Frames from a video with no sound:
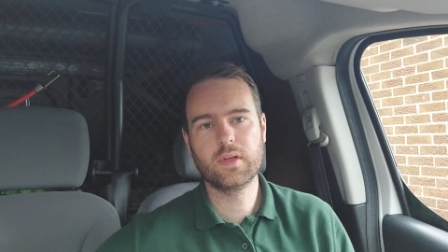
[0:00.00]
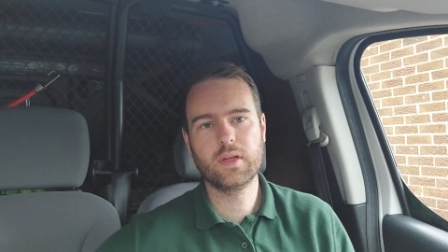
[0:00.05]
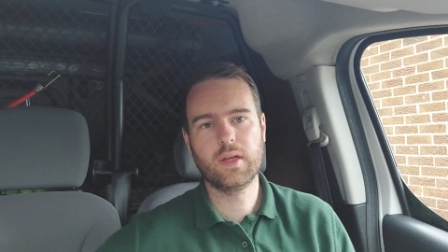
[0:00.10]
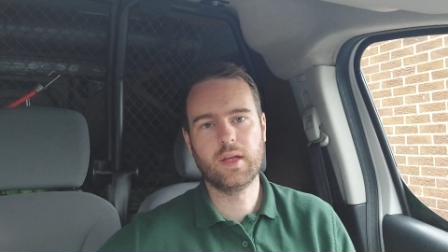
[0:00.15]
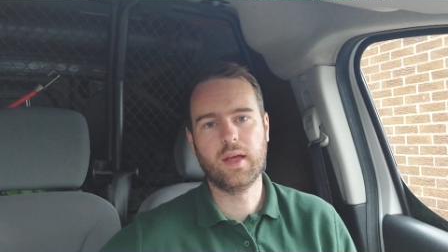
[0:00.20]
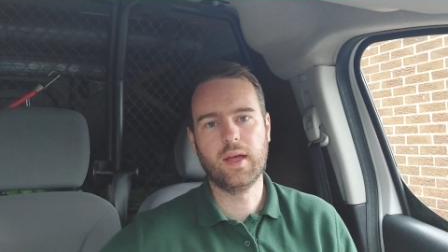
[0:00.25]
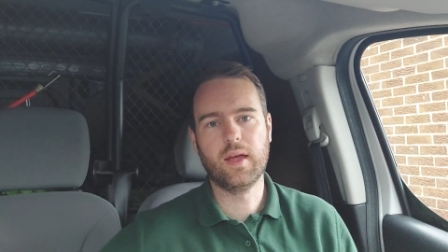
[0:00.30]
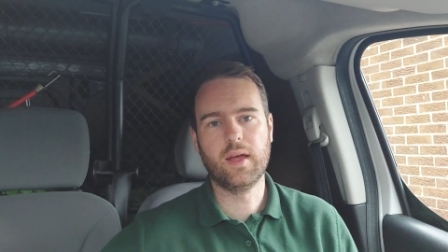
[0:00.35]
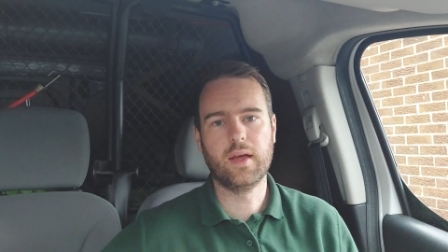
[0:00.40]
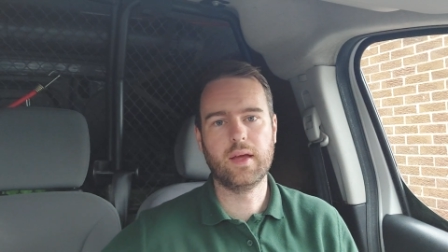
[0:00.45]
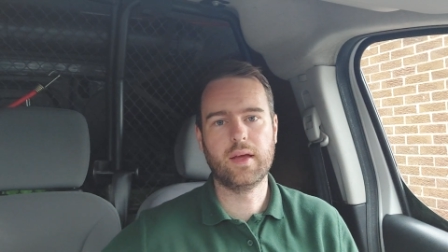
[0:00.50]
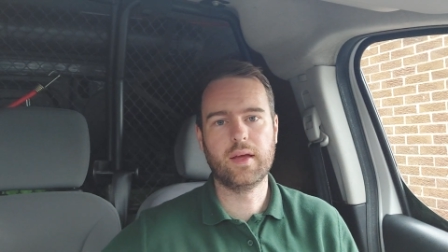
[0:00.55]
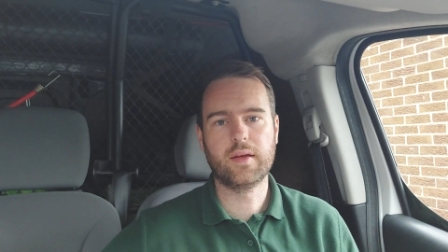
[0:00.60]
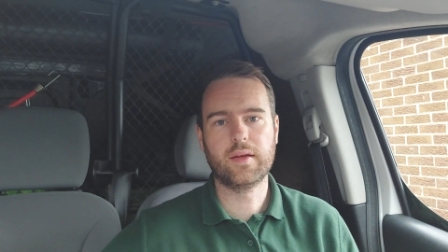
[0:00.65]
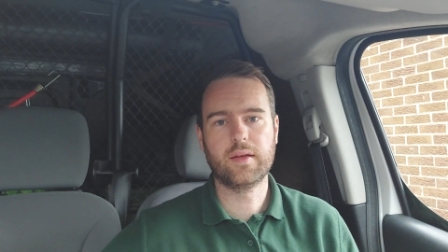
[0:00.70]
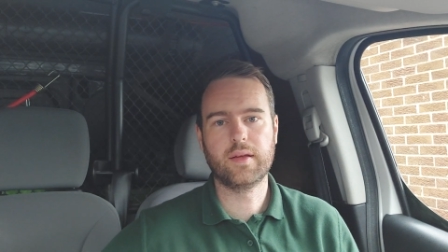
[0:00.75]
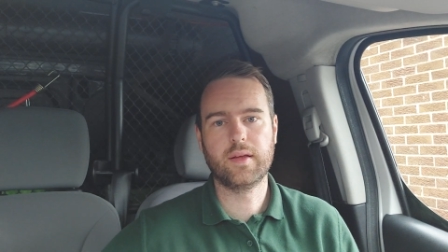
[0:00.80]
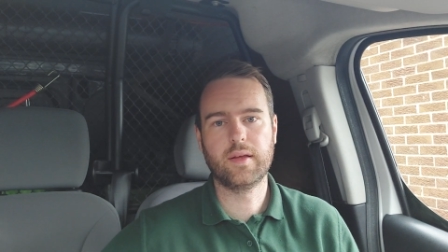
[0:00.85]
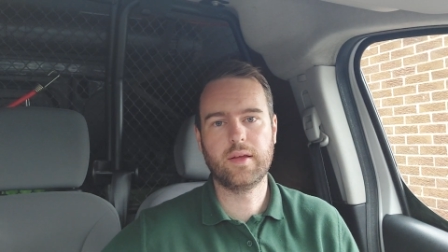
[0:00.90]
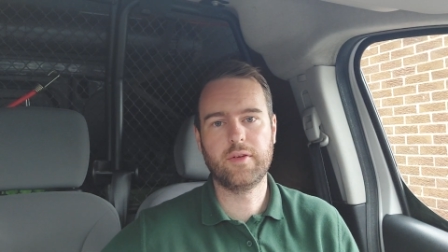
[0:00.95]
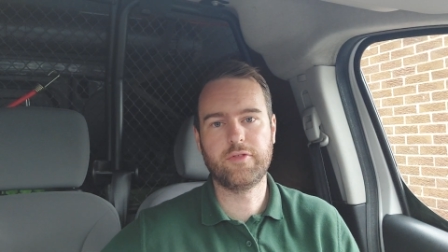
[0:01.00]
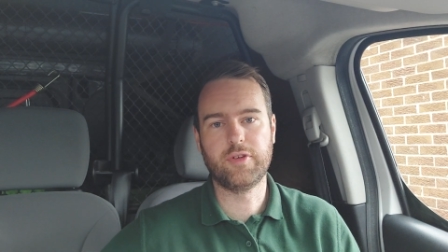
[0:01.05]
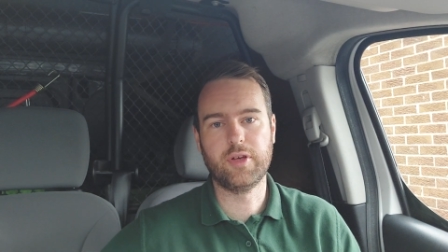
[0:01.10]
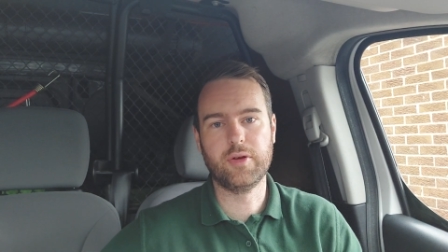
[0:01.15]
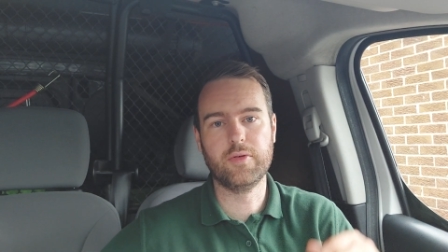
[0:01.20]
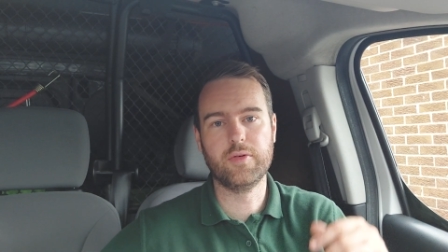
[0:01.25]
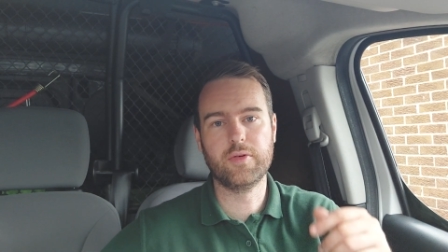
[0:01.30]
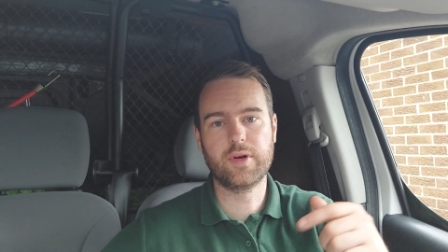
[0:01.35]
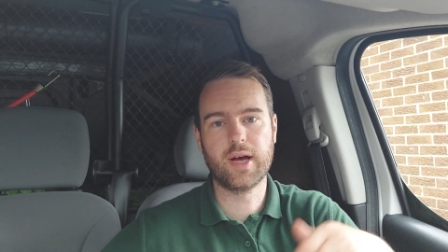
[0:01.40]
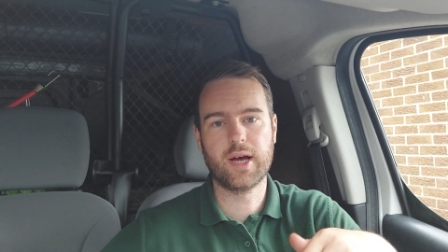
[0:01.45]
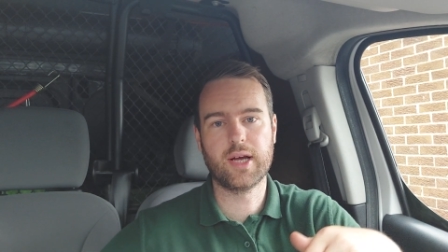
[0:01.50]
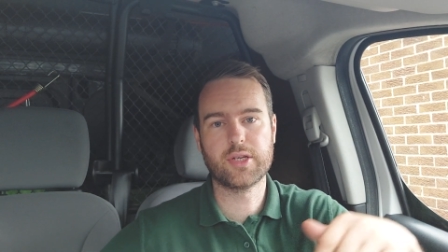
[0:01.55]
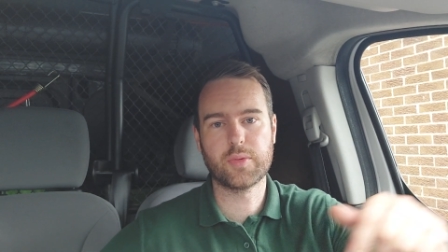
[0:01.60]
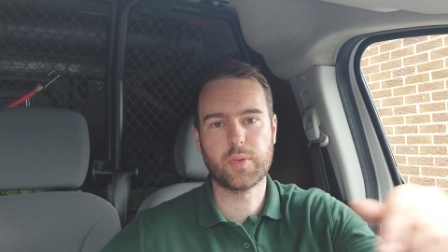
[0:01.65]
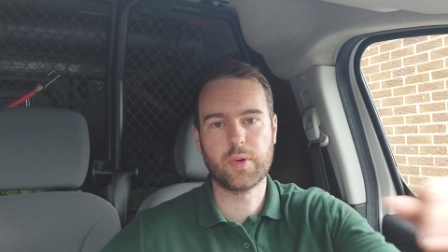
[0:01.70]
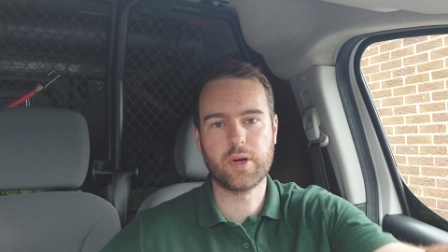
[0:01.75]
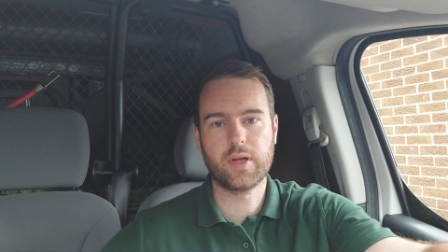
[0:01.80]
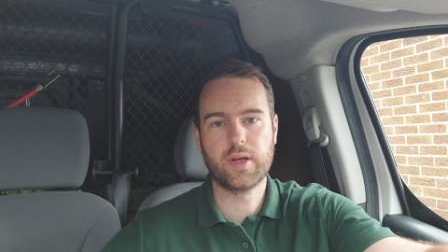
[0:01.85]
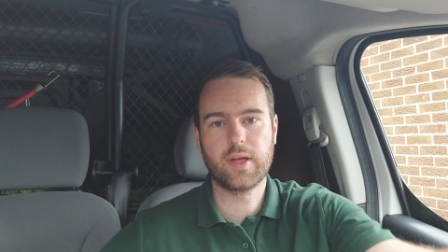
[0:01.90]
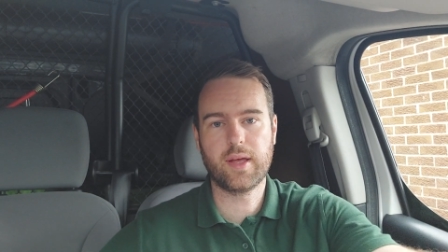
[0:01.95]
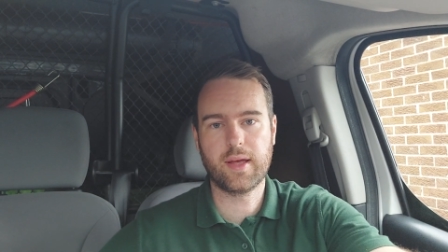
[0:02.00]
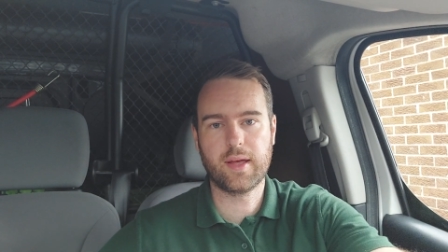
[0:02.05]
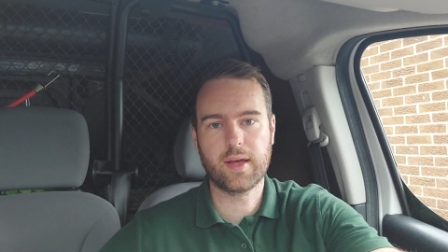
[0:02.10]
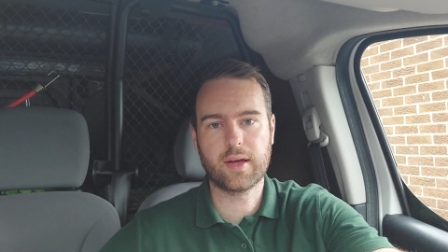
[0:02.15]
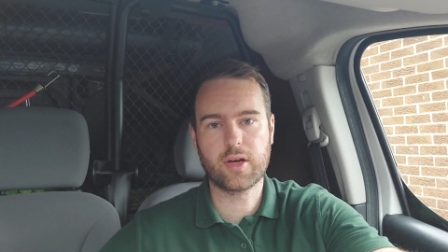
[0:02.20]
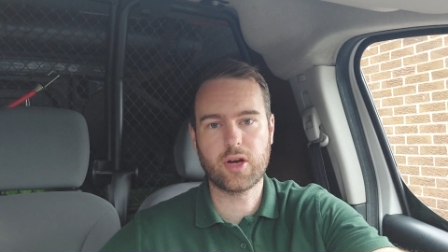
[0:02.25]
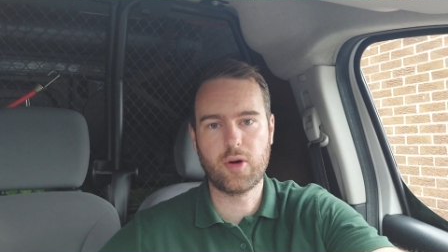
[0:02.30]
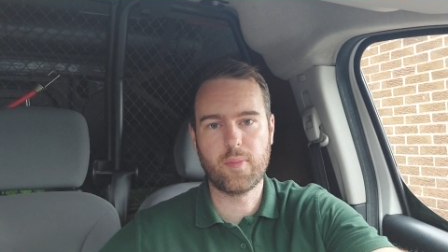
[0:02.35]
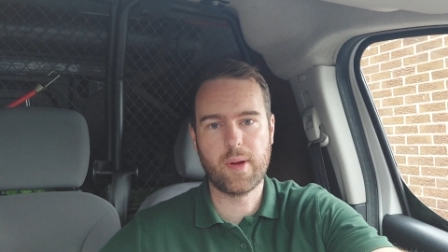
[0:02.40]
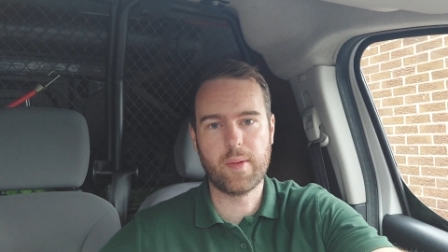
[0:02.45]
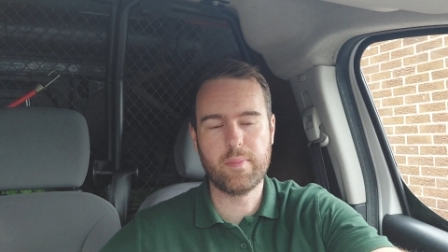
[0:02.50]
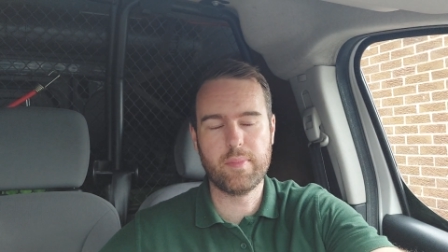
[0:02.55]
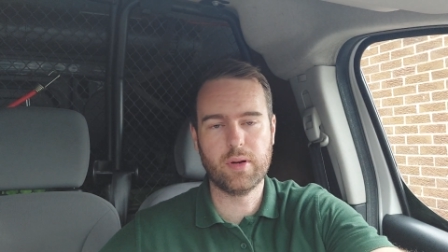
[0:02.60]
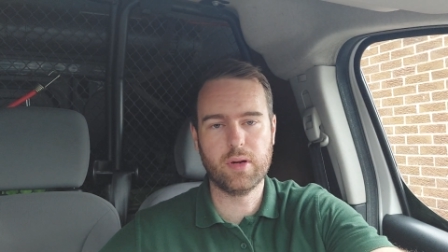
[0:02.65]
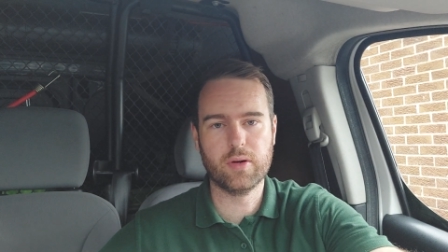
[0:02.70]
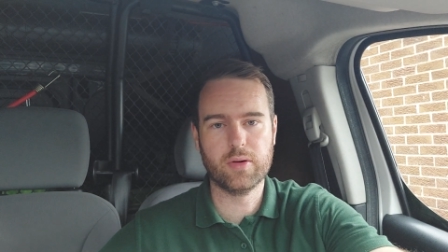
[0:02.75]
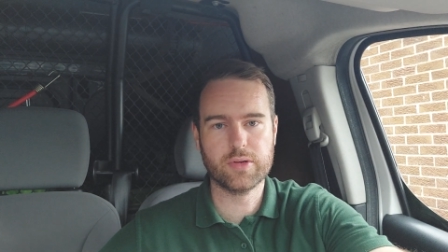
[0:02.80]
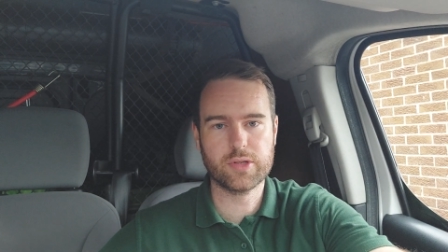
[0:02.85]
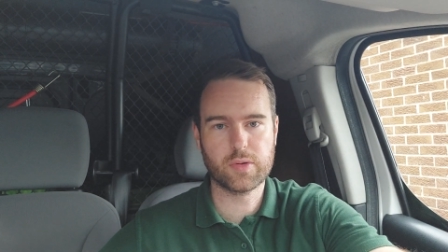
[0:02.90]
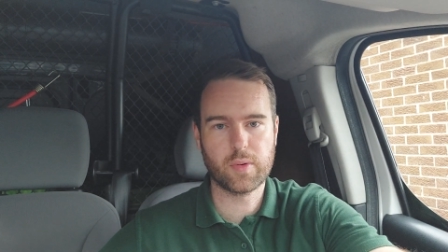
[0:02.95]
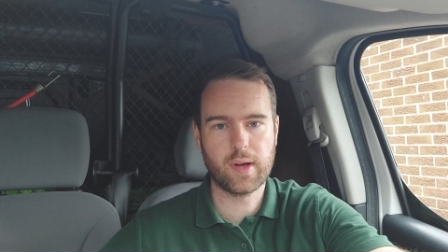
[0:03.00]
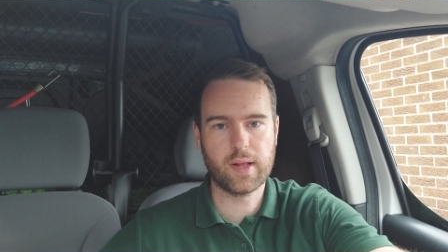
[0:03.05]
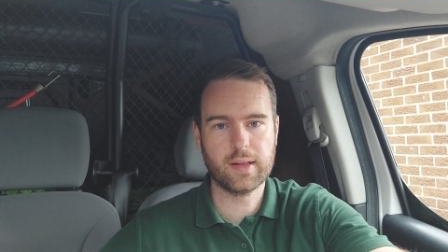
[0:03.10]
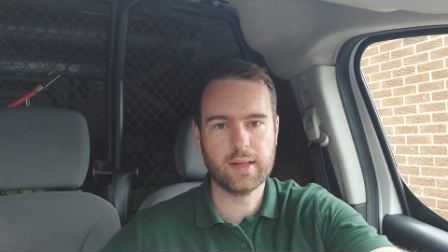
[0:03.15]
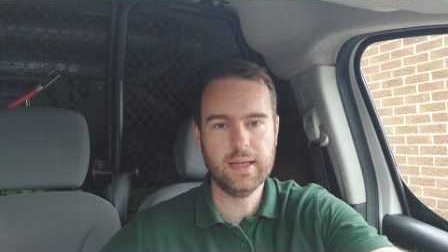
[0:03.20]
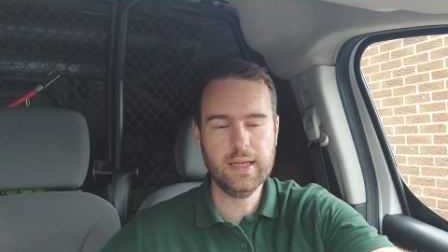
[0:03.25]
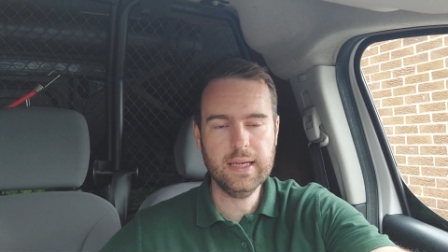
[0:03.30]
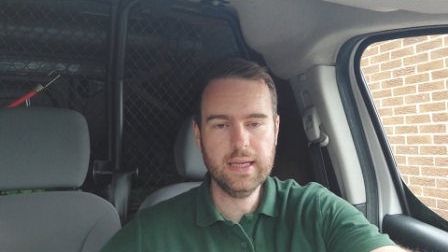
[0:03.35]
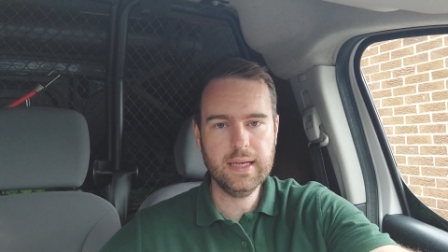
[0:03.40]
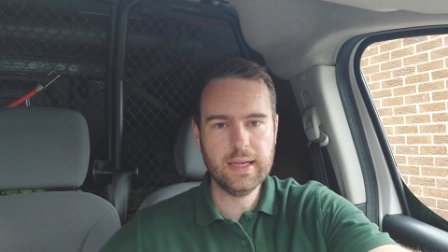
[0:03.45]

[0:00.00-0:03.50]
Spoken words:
if you guys want to comment below as well,